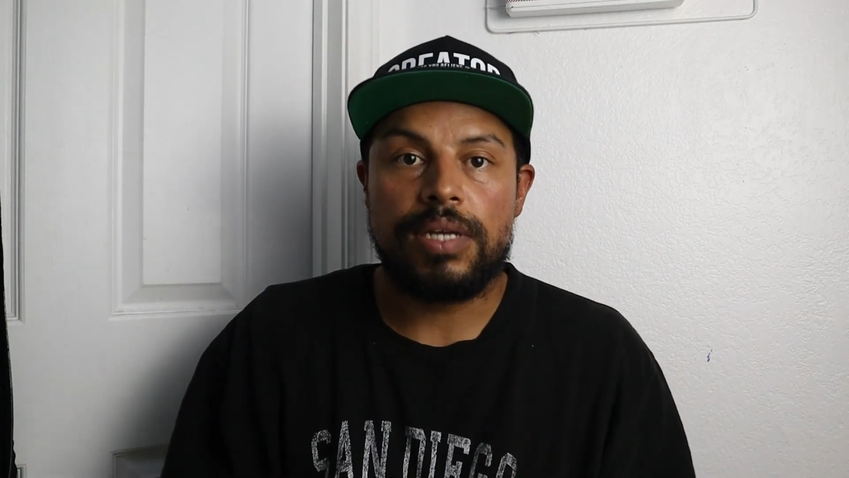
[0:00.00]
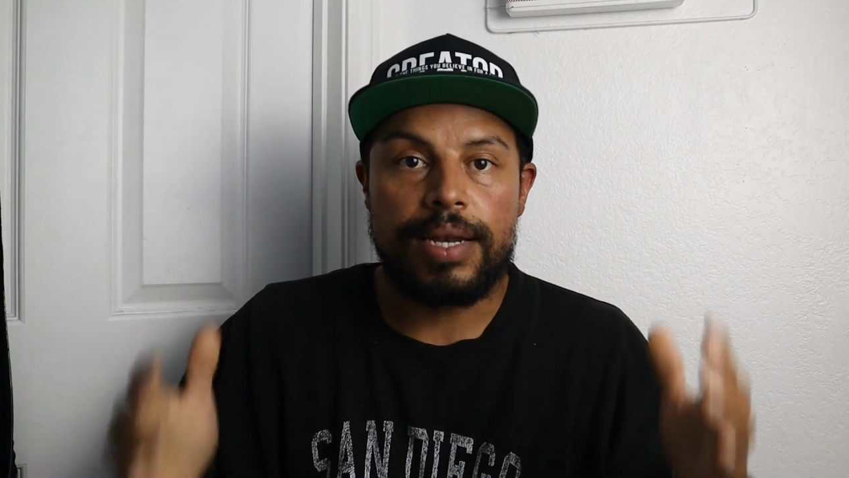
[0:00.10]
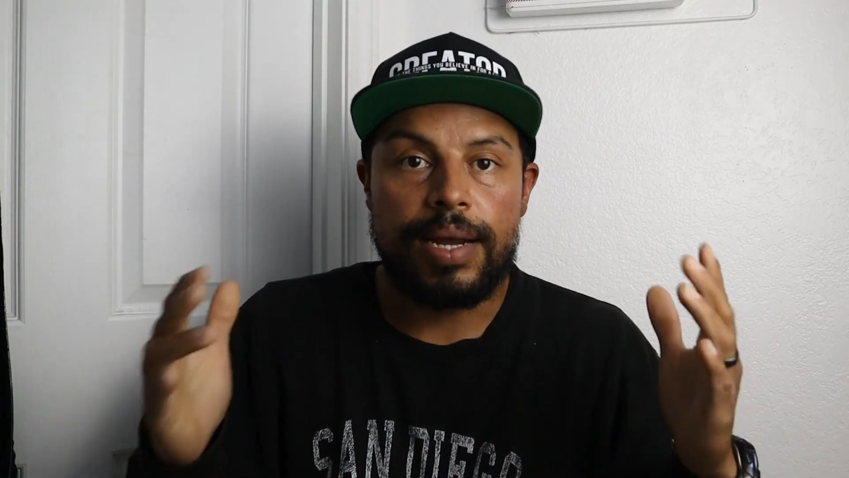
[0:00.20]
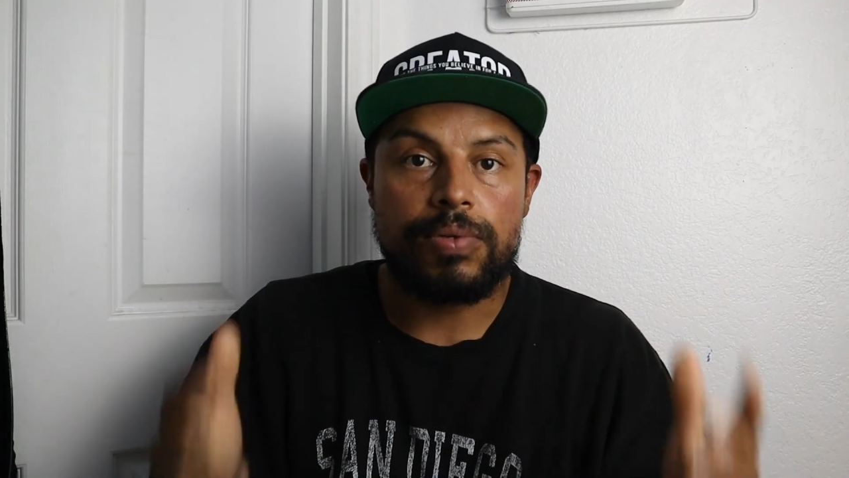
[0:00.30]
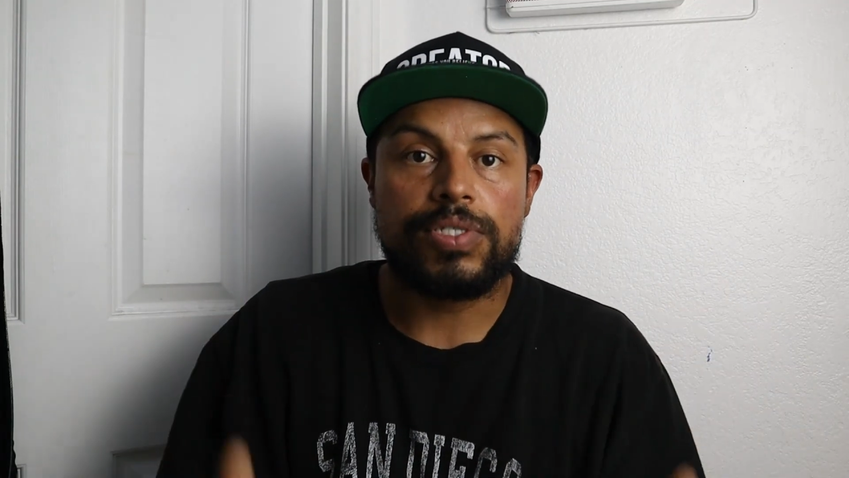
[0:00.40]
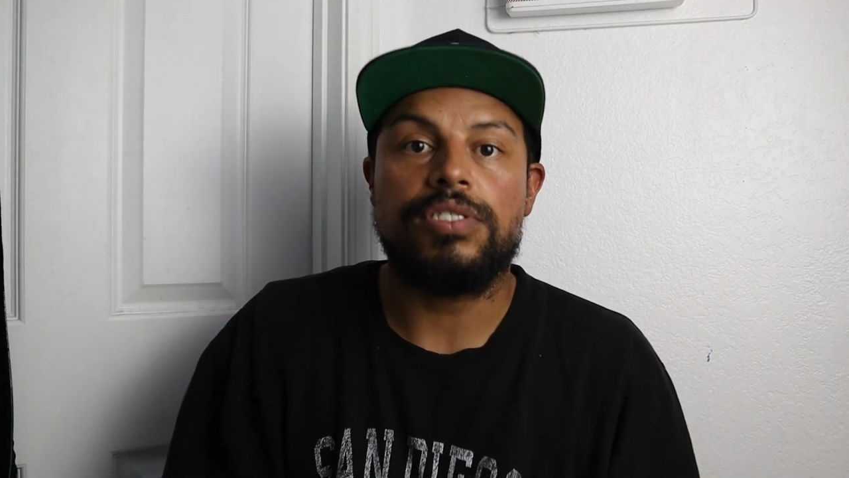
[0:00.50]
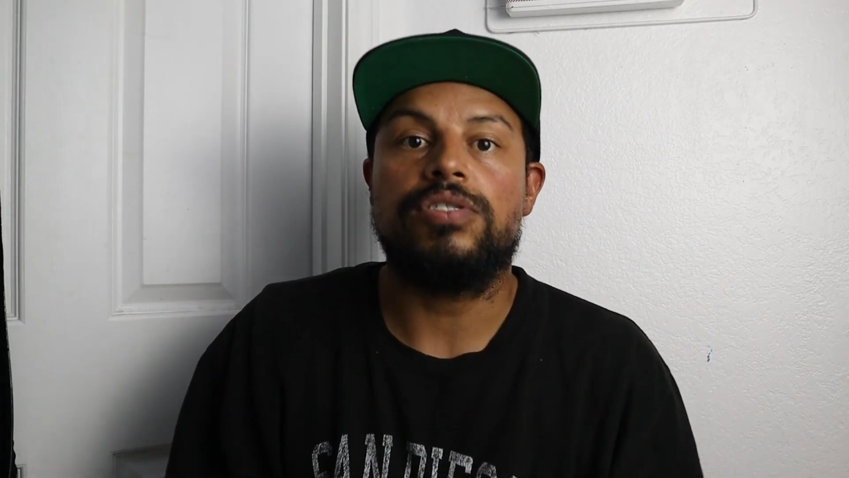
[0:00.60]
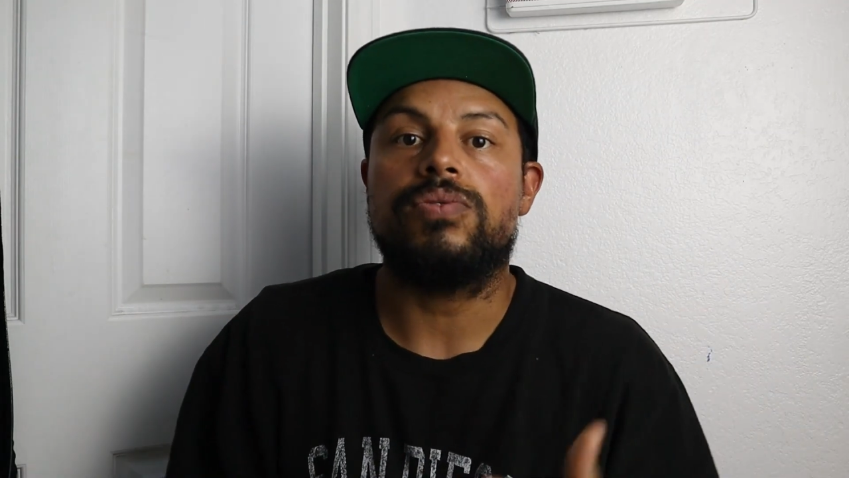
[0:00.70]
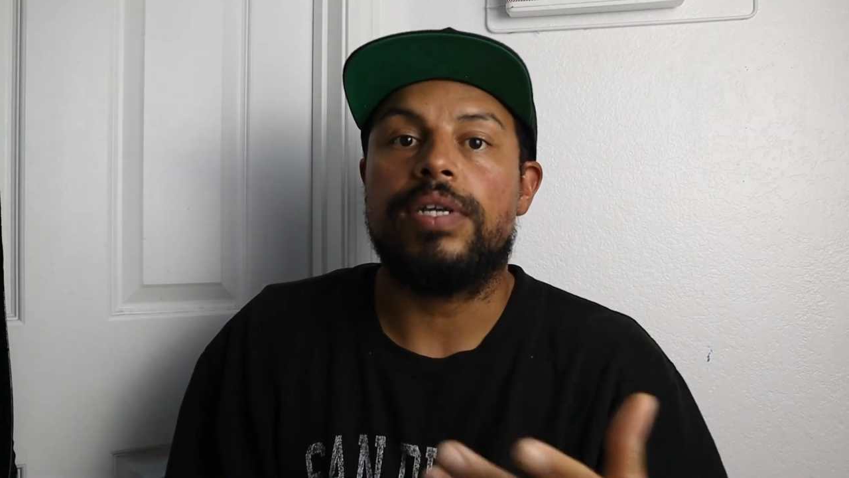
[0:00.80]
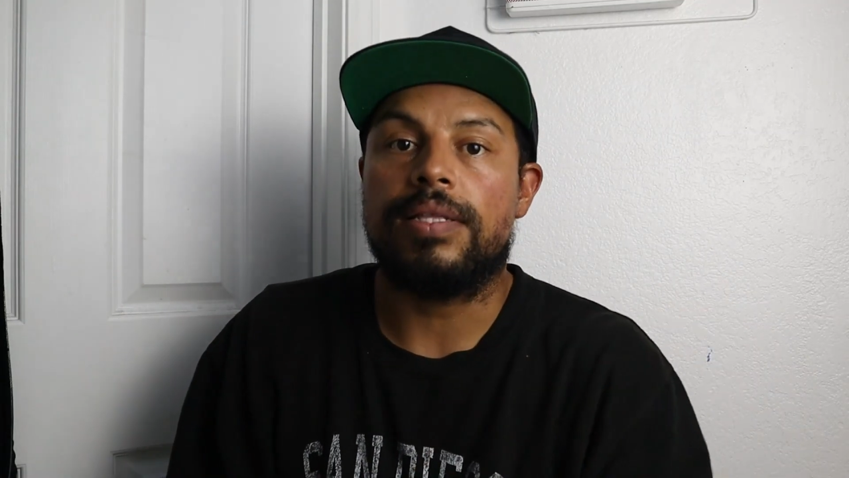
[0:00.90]
and I will see
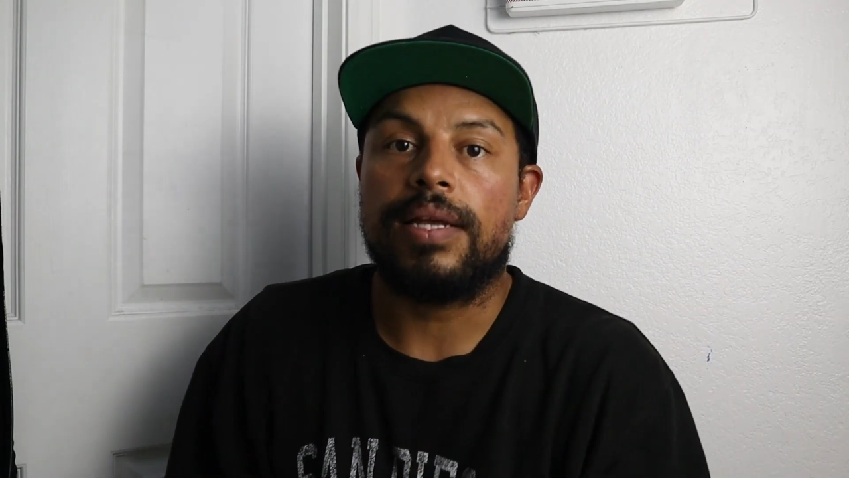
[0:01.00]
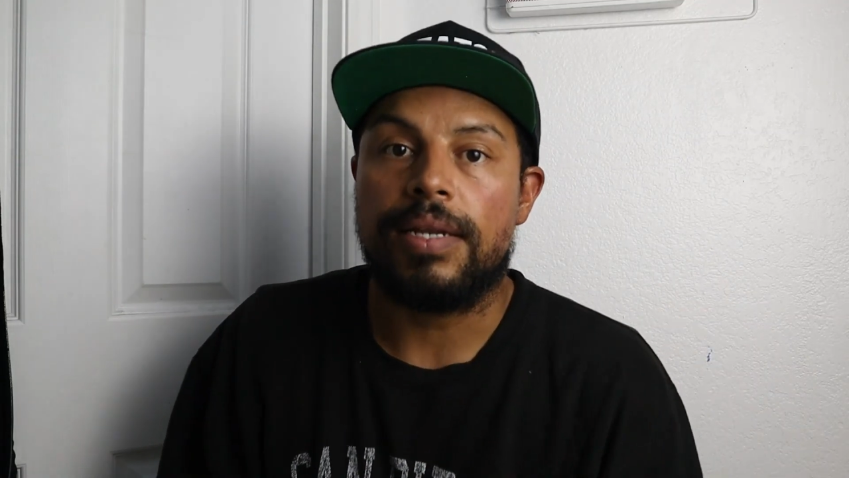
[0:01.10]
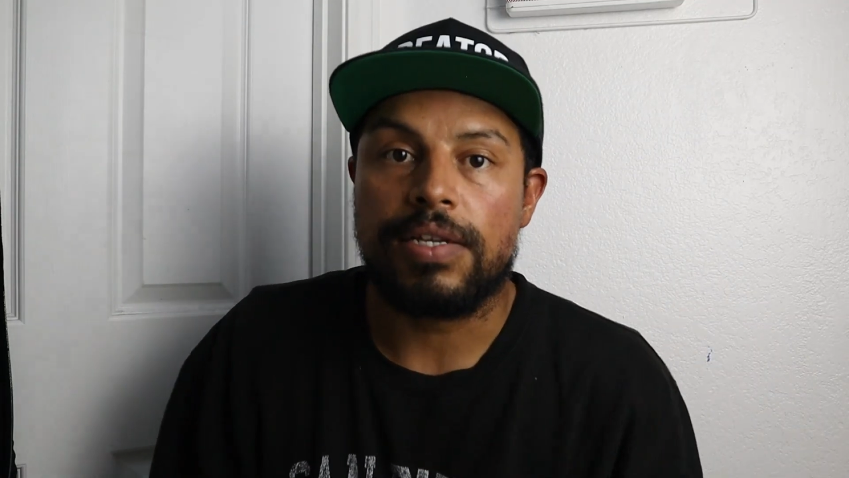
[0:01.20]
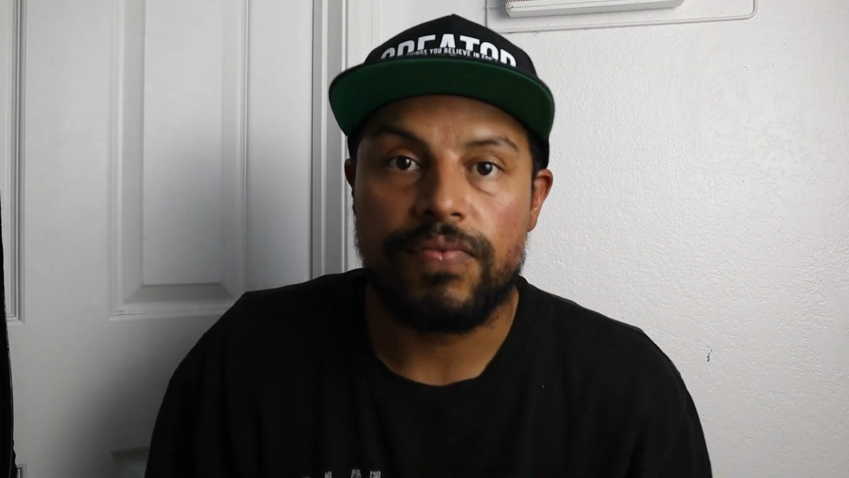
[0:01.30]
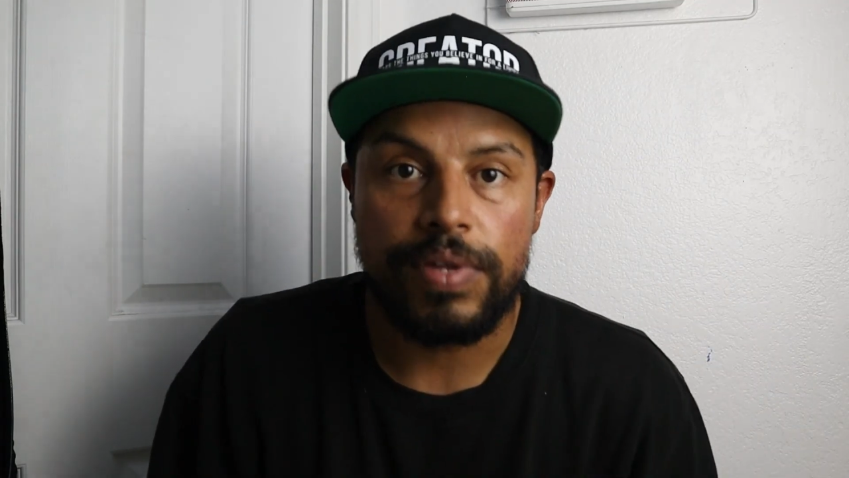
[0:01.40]
you in that next